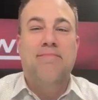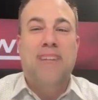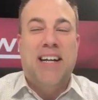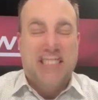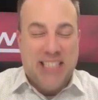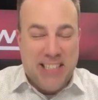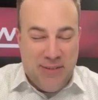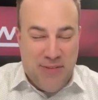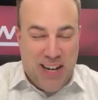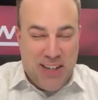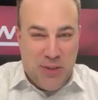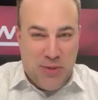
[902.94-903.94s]
I did
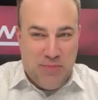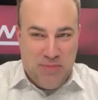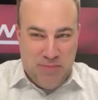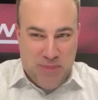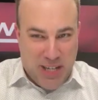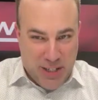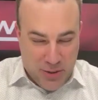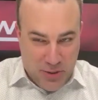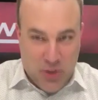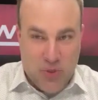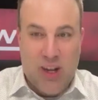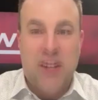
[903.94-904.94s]
advise my news
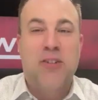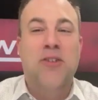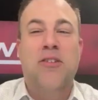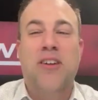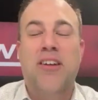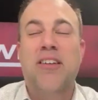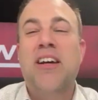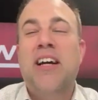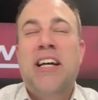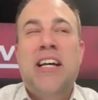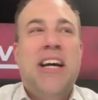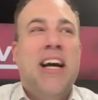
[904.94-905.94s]
director and
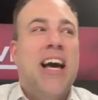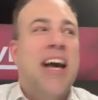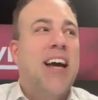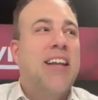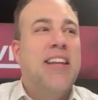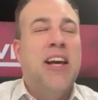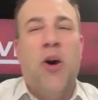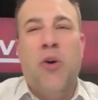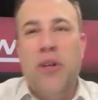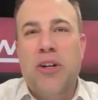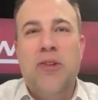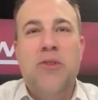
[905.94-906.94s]
the
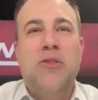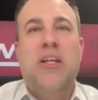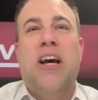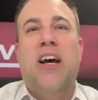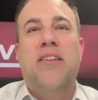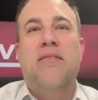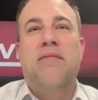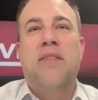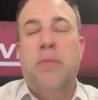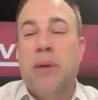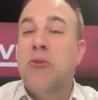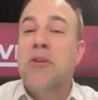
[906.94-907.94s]
owners that the
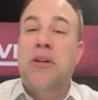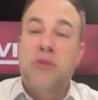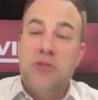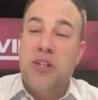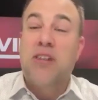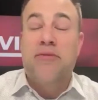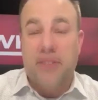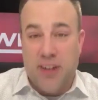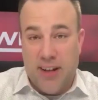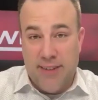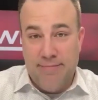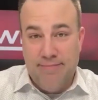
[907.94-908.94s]
building was going to
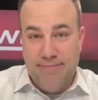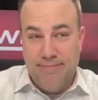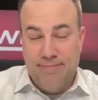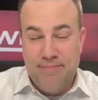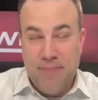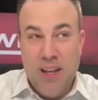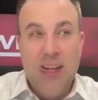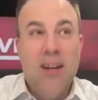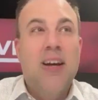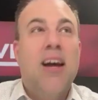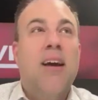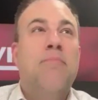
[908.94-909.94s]
flood.
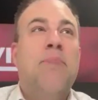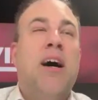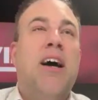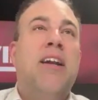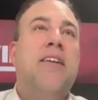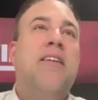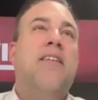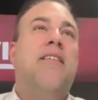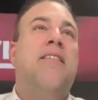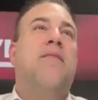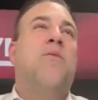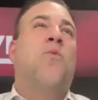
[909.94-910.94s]
But
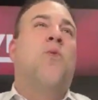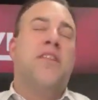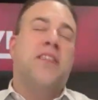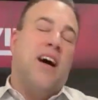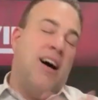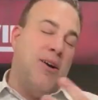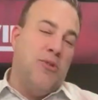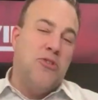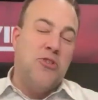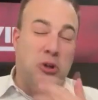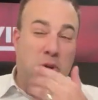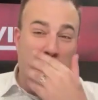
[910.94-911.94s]
what I was
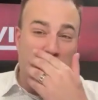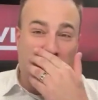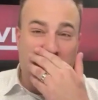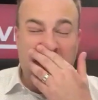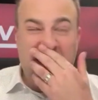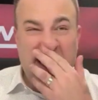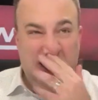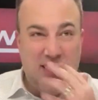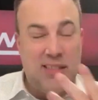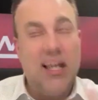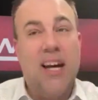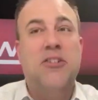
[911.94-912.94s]
told was, and this
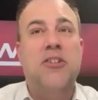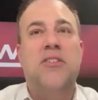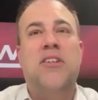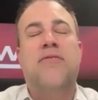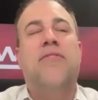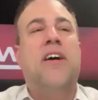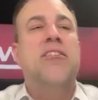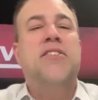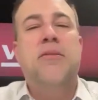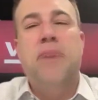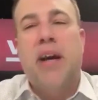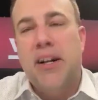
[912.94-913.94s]
is not just confined
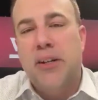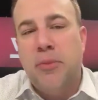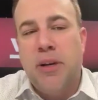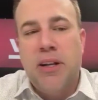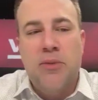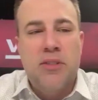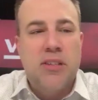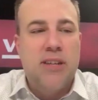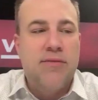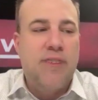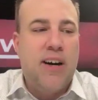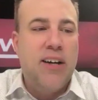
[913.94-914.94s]
to management, it was
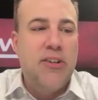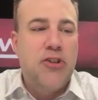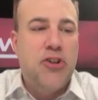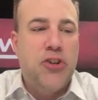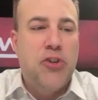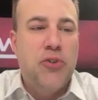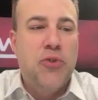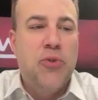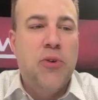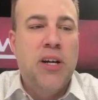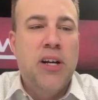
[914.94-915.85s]
confined to